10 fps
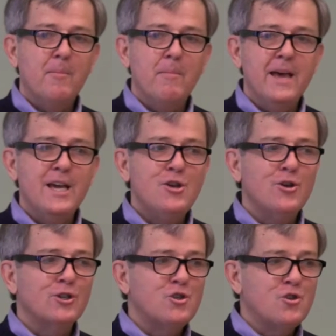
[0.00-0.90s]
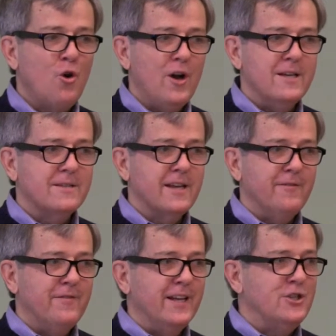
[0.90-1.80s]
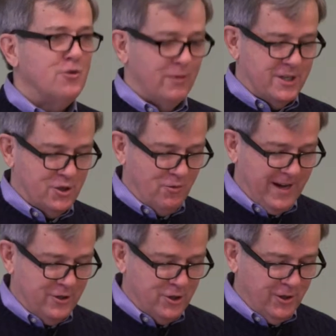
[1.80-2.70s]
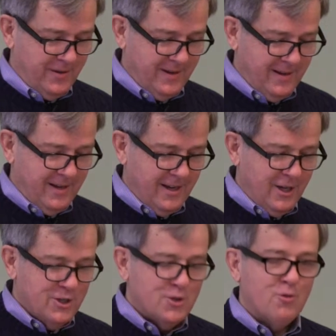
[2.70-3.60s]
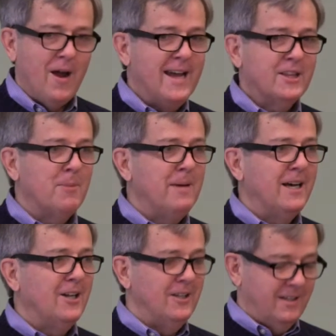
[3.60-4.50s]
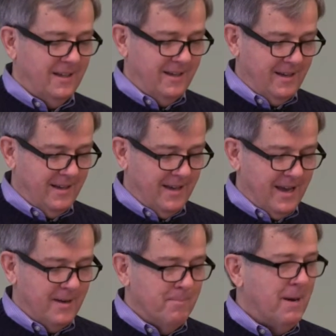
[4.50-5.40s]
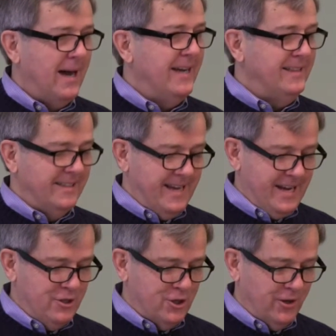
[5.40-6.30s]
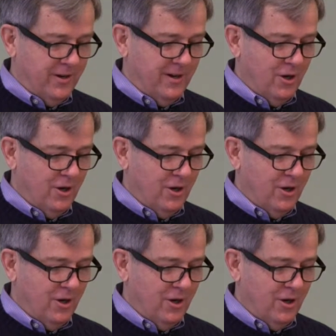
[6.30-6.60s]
Make your choice, adventurous stranger. Strike the bell and bide the danger.